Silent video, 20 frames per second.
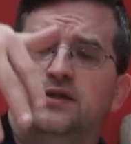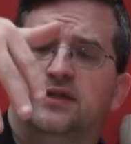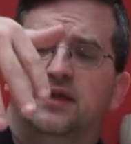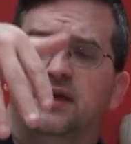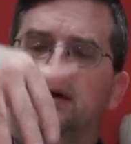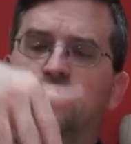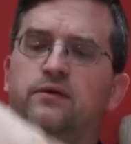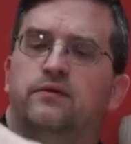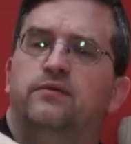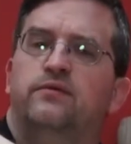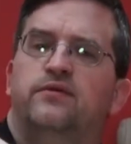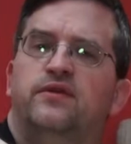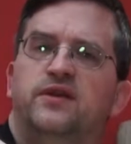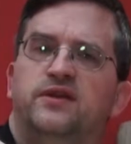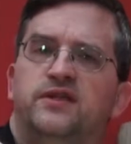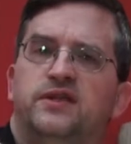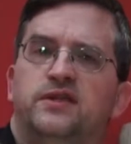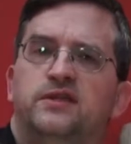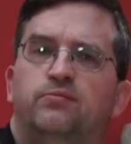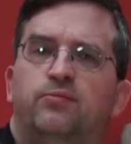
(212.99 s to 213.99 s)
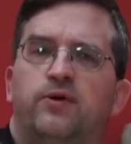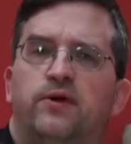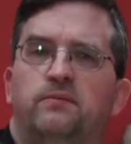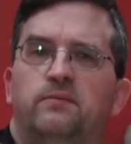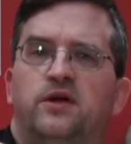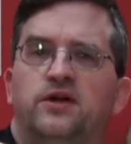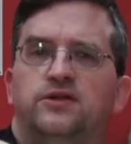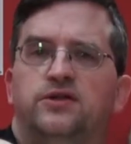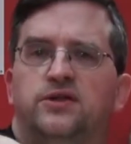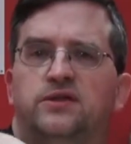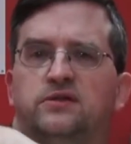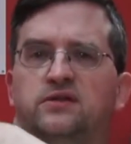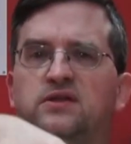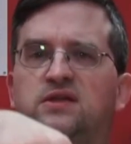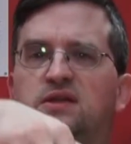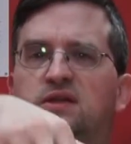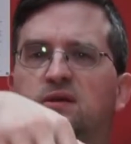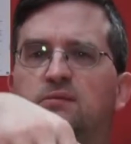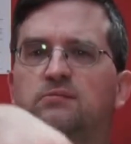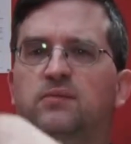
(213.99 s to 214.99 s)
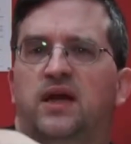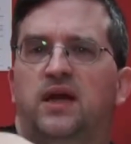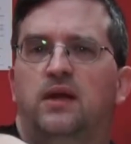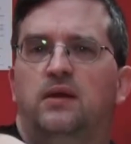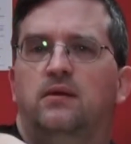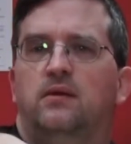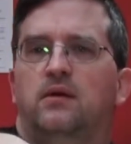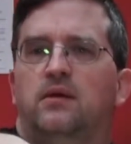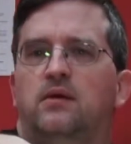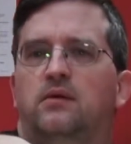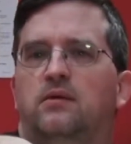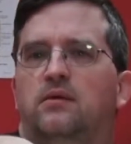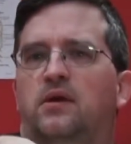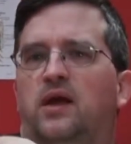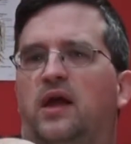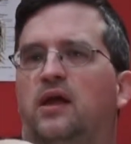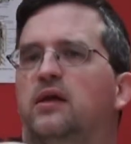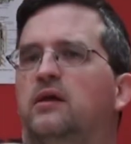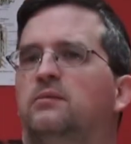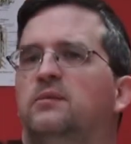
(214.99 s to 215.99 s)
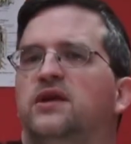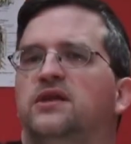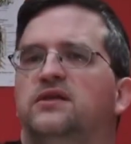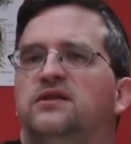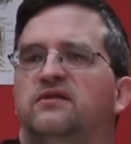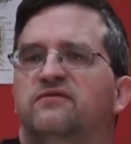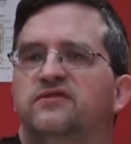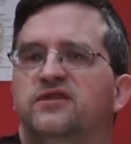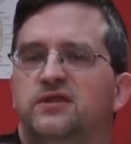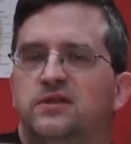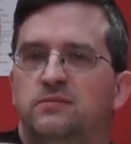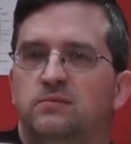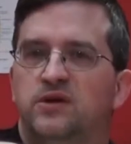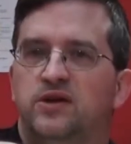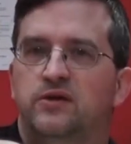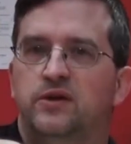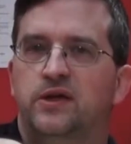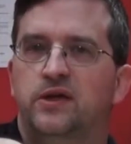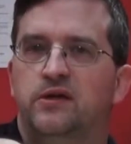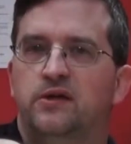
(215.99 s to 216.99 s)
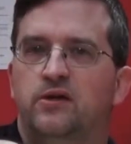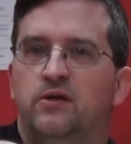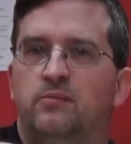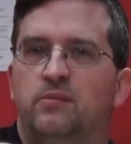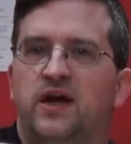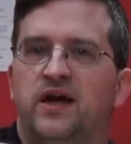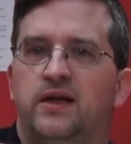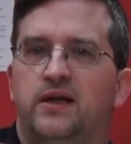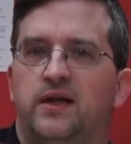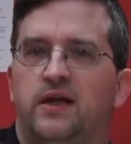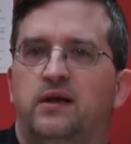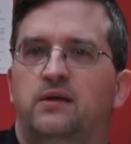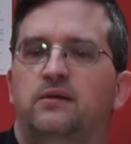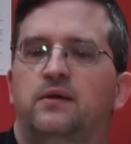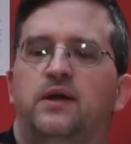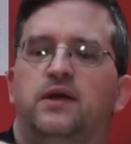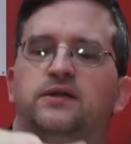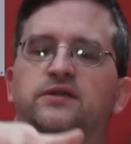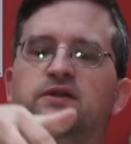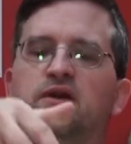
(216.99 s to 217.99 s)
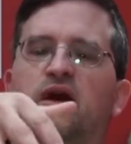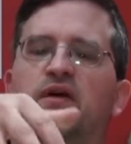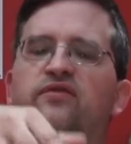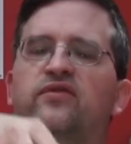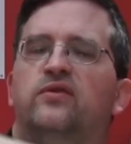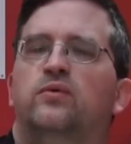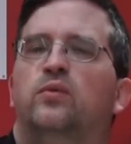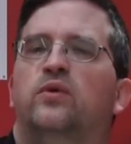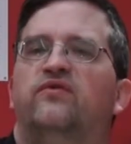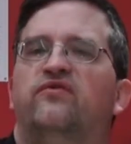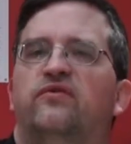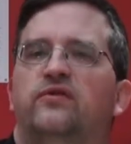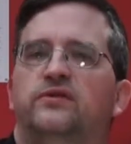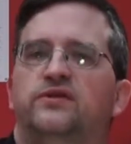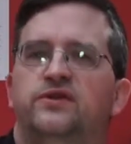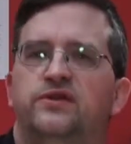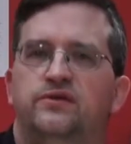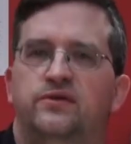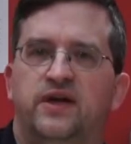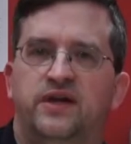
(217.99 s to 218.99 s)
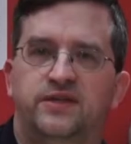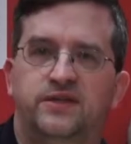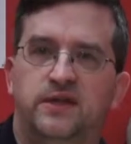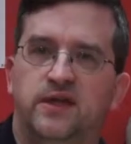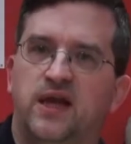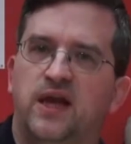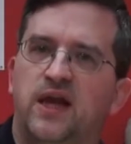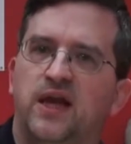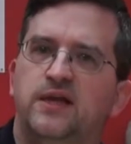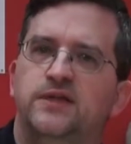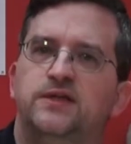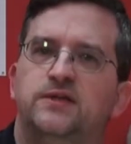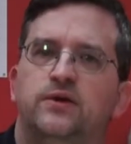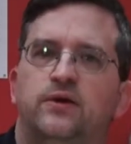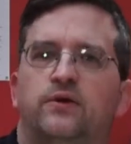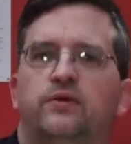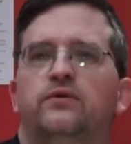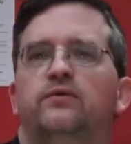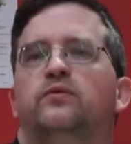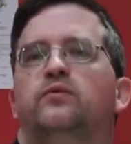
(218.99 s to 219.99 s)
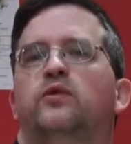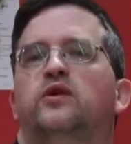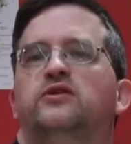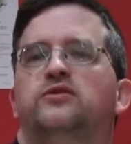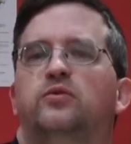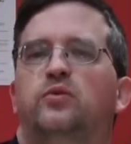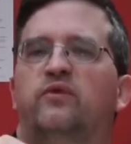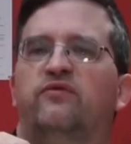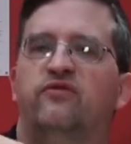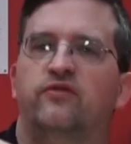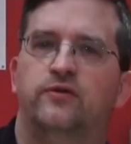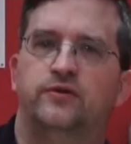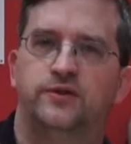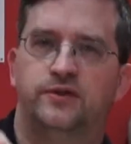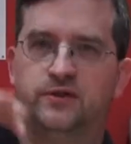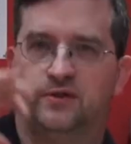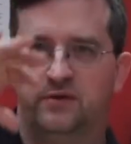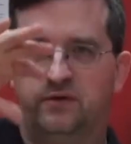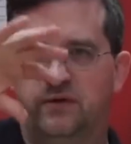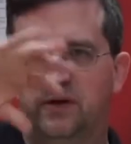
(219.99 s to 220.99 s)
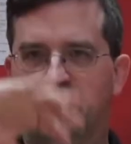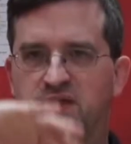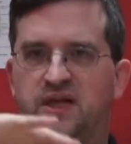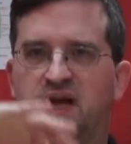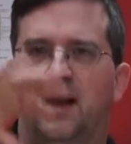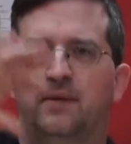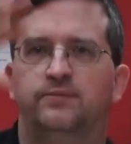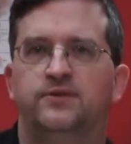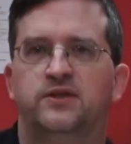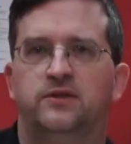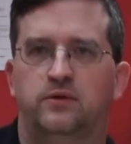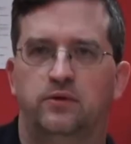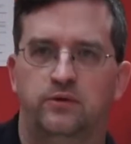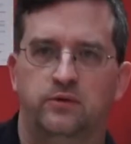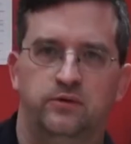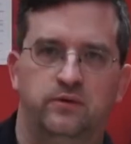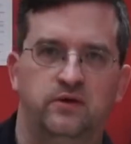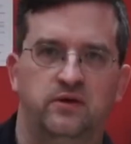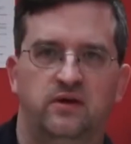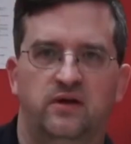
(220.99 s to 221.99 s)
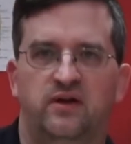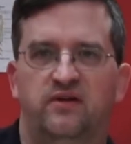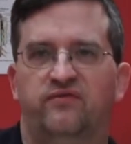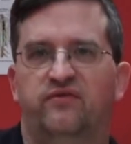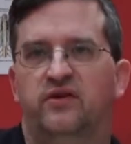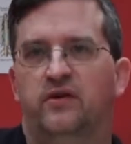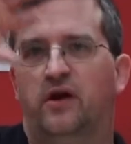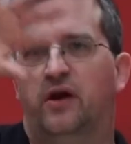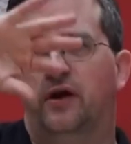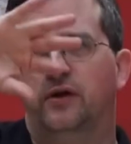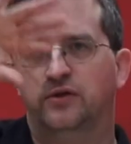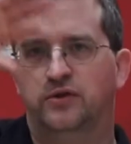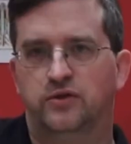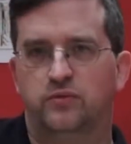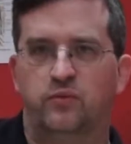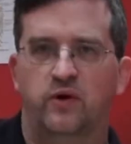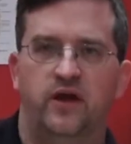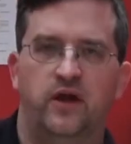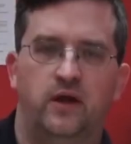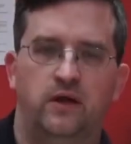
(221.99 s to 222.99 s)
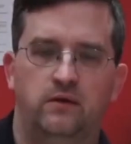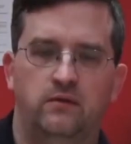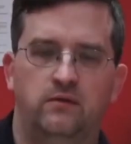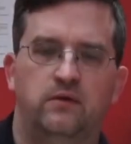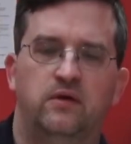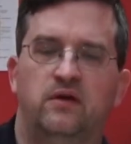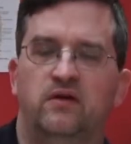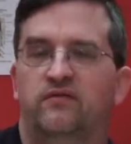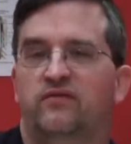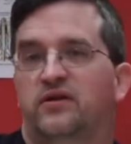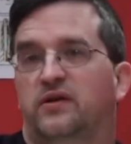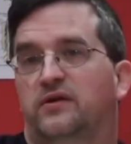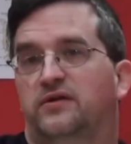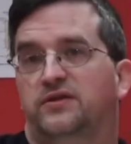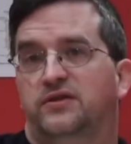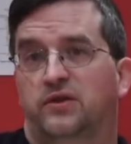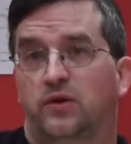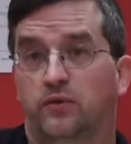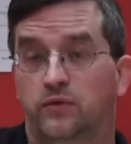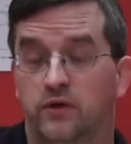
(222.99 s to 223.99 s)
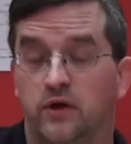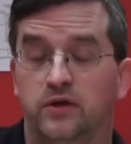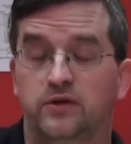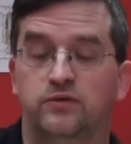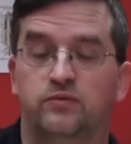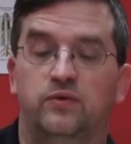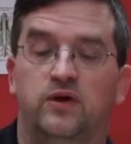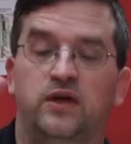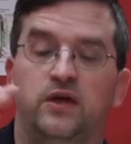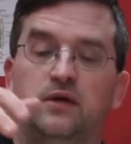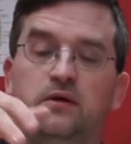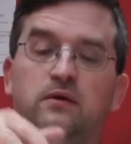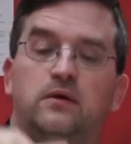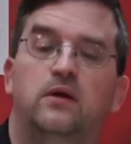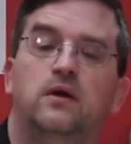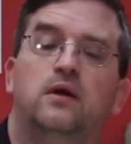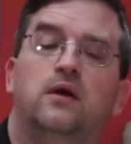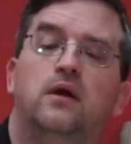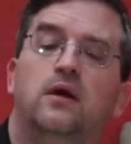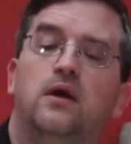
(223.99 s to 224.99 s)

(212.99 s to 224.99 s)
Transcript: So, this is pretty much the main element of stability in your body. It's often referred to as the keystone, which refers to the top stone of an archway of a stone archway.